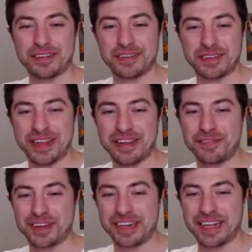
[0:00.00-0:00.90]

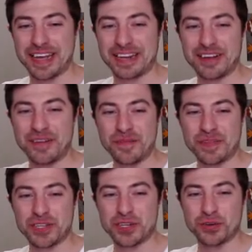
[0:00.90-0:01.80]
Steve can get
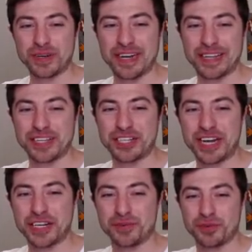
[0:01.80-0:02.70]
to another
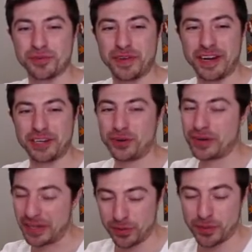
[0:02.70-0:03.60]
charge move, and I don't
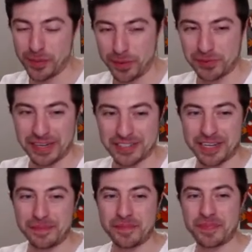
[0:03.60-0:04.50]
hit all the bubbles that
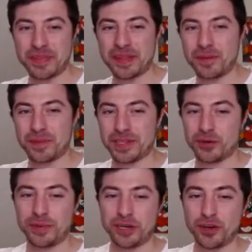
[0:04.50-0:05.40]
time, but there
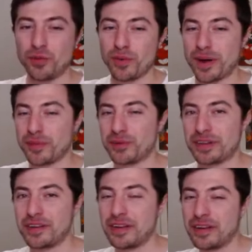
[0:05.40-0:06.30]
will be no more
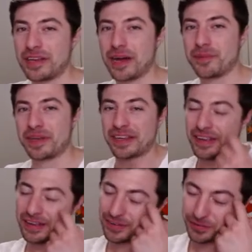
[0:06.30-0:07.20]
bubbles coming
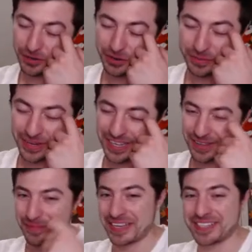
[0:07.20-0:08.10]
from
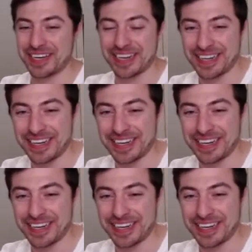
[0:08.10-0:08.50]
Mantine.